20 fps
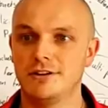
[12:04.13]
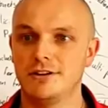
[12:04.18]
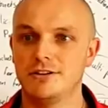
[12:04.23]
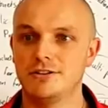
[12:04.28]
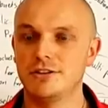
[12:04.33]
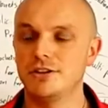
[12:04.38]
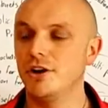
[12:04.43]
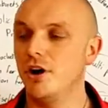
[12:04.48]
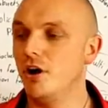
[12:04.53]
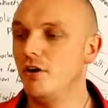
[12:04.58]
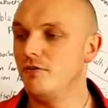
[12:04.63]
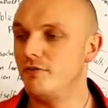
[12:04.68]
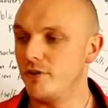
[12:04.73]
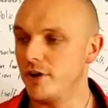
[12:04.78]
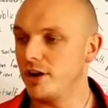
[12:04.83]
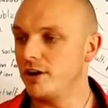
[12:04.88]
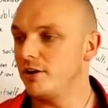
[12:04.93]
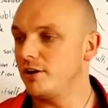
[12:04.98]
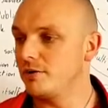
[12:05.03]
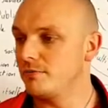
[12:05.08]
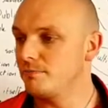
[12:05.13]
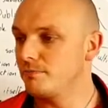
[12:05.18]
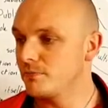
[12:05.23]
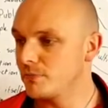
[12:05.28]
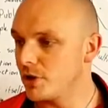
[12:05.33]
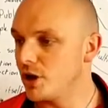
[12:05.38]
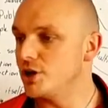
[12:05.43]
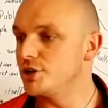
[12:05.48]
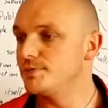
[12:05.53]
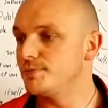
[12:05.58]
So they are very
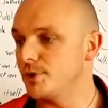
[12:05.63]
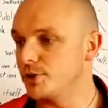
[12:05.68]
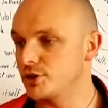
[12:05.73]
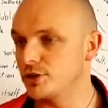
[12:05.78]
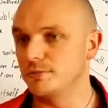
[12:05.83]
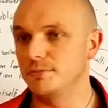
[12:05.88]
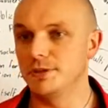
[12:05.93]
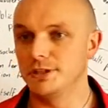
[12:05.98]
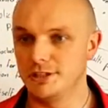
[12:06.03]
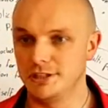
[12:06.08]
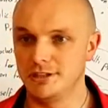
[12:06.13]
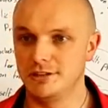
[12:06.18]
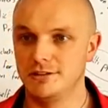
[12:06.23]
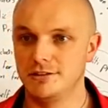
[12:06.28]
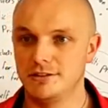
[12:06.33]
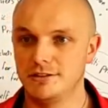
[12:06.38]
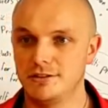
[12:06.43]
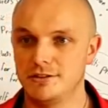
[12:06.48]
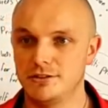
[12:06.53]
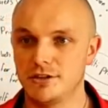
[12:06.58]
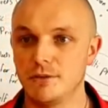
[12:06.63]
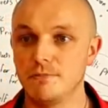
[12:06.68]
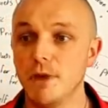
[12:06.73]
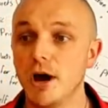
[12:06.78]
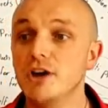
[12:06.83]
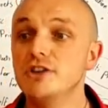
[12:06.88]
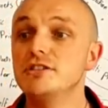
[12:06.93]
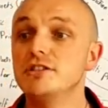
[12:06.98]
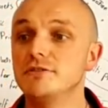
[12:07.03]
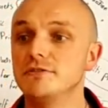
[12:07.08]
close proximity. So
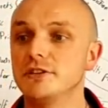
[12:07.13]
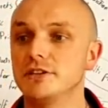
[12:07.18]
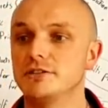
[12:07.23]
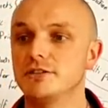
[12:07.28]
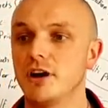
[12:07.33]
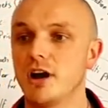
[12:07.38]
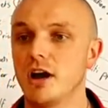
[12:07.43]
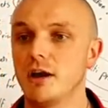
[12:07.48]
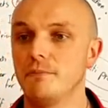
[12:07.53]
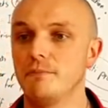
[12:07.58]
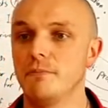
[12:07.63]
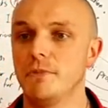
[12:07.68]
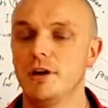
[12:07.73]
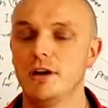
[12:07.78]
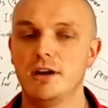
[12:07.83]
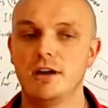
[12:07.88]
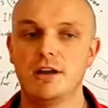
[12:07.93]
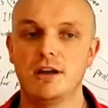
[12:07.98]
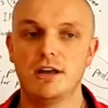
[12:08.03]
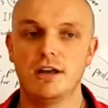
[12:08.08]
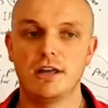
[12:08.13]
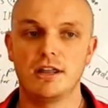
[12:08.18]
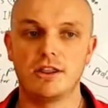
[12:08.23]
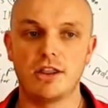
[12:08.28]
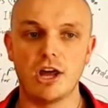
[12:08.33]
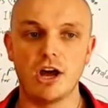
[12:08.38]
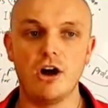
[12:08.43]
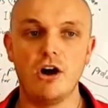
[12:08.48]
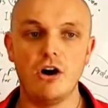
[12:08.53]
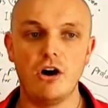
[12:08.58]
most of the time,
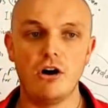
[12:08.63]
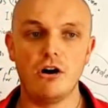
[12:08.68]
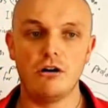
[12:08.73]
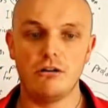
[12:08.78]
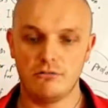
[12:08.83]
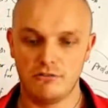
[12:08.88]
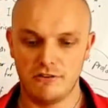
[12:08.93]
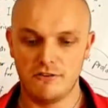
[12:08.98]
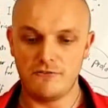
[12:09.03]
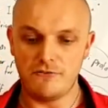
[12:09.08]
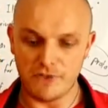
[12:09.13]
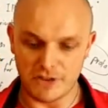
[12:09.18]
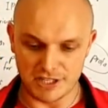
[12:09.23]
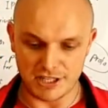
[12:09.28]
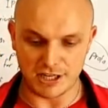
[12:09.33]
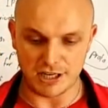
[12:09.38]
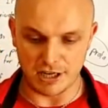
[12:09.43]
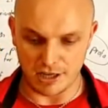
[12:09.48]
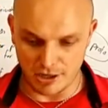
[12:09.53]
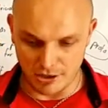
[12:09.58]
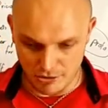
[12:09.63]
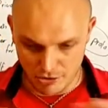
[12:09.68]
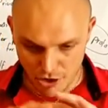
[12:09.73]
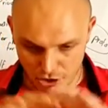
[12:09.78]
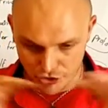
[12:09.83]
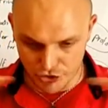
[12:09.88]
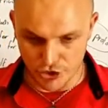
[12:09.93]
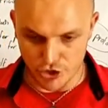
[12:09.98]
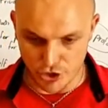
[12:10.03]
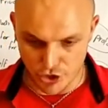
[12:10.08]
they are physically
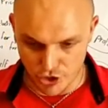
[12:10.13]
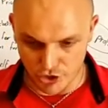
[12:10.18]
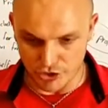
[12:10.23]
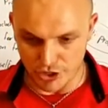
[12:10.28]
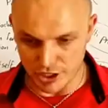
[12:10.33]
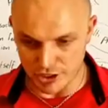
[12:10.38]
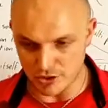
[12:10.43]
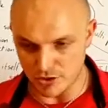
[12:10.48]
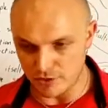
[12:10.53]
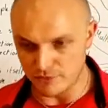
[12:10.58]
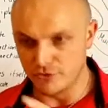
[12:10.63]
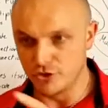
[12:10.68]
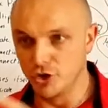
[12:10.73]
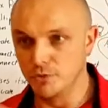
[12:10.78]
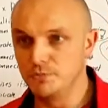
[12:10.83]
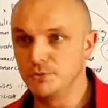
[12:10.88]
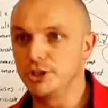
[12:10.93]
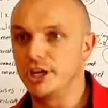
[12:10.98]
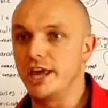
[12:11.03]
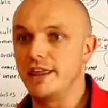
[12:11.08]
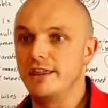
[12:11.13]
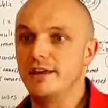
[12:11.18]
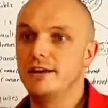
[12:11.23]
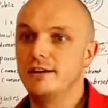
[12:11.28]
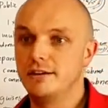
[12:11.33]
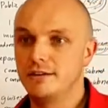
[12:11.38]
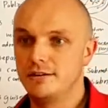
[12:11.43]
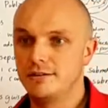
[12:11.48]
on the earth, they sort of group together.